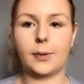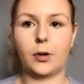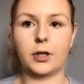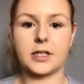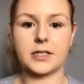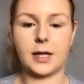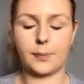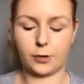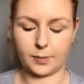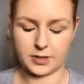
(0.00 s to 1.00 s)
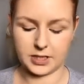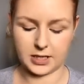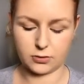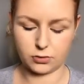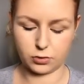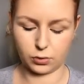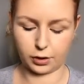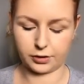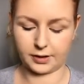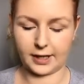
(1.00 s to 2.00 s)
but honestly I promise you it's so
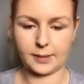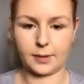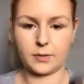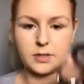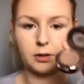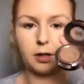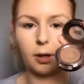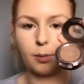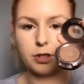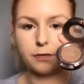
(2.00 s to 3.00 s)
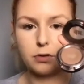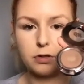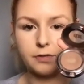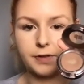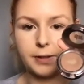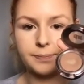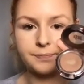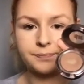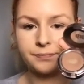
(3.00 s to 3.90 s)
good on eyebrows. Look how much I've used of it.